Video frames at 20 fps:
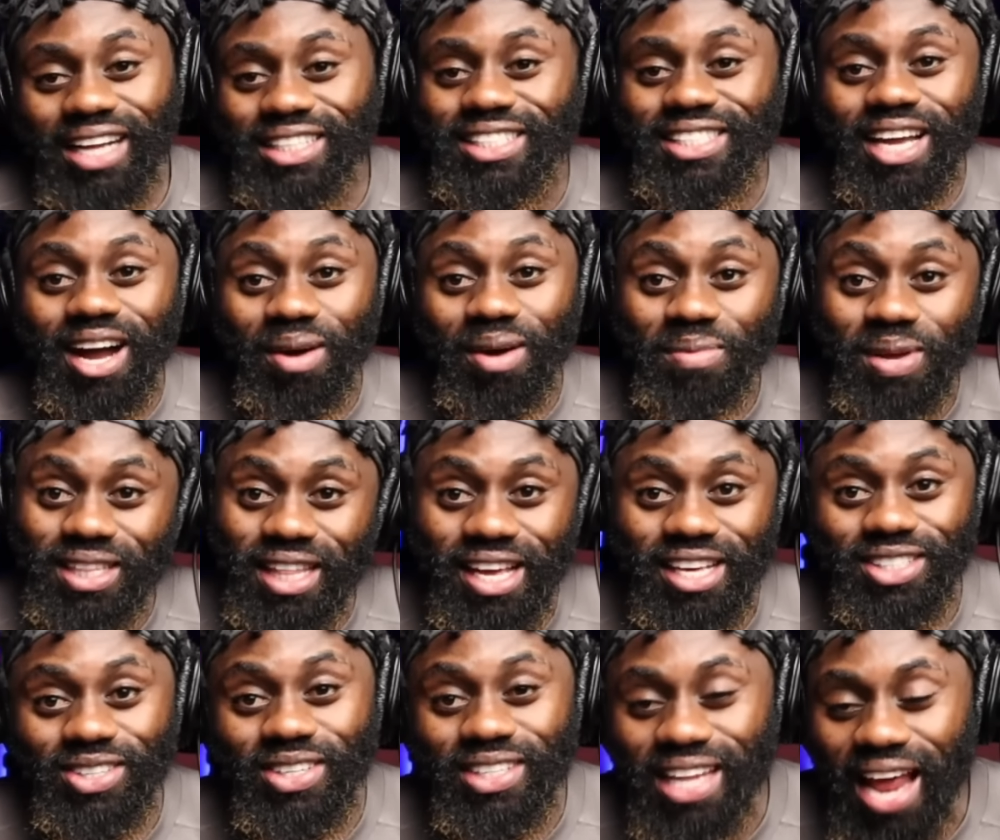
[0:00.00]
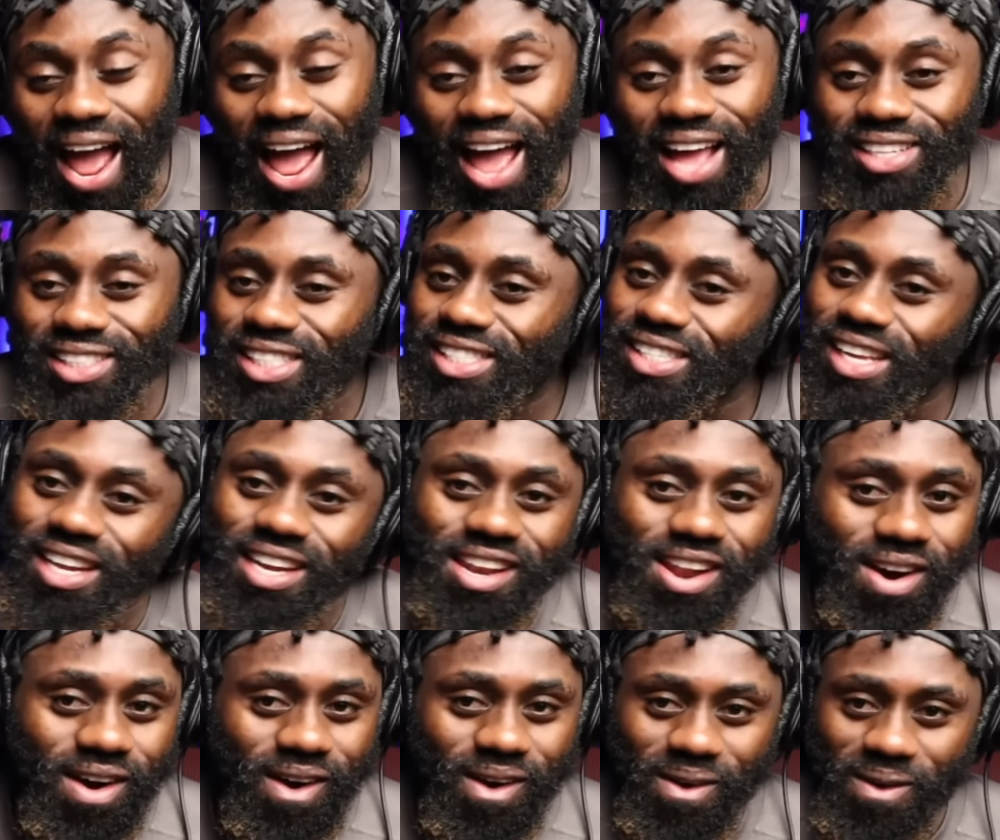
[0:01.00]
tell me this or that? She said,
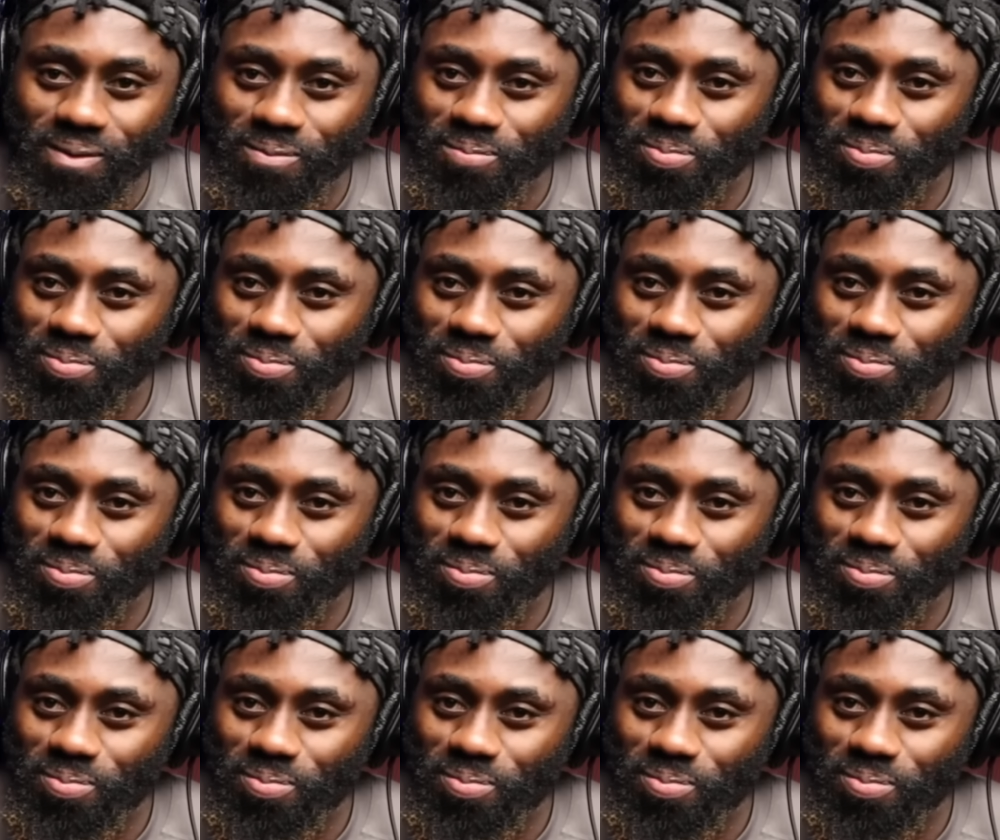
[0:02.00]
no.